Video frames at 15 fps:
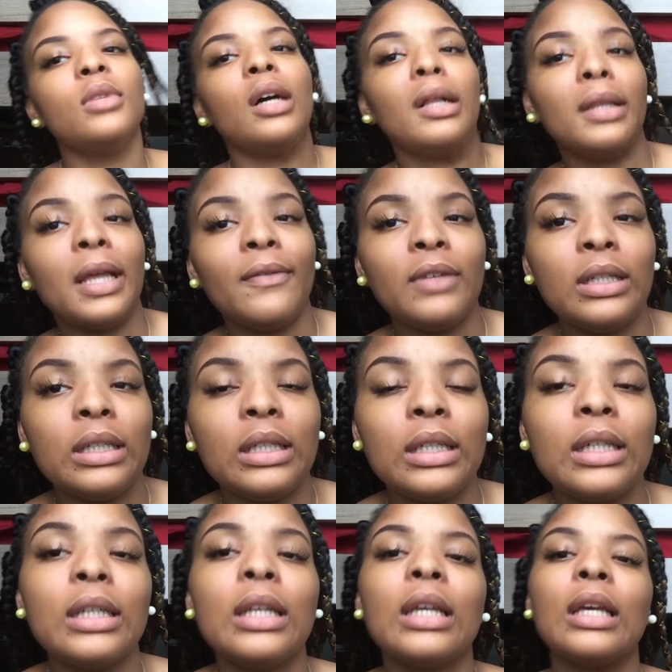
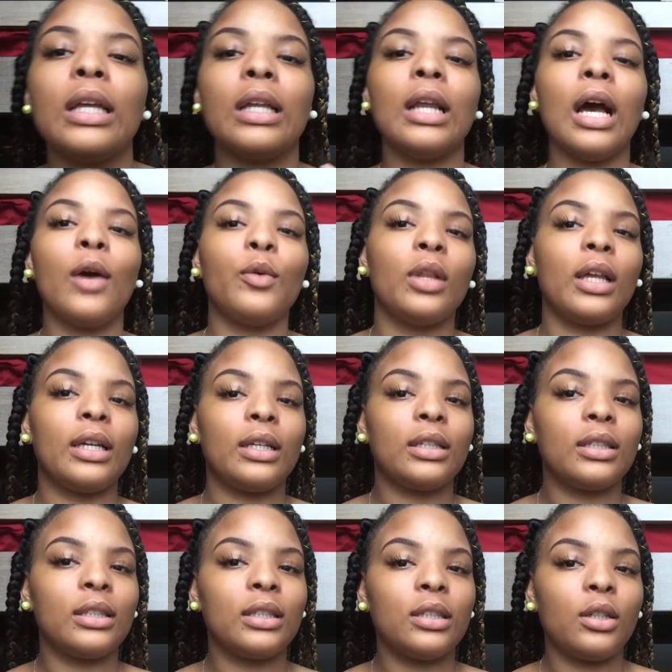11, and I would
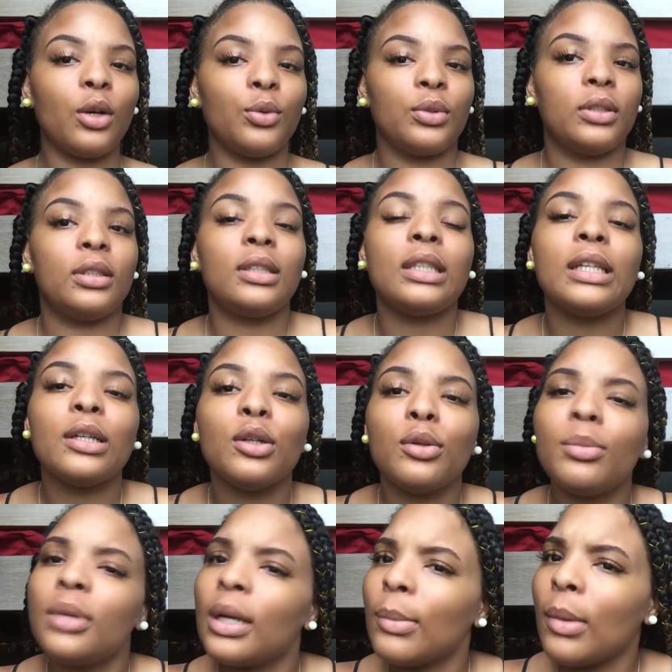like go
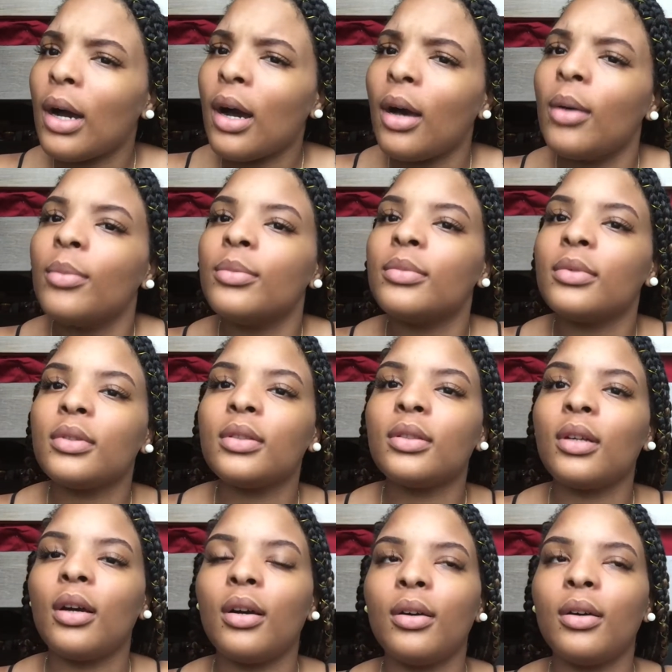steal my mom's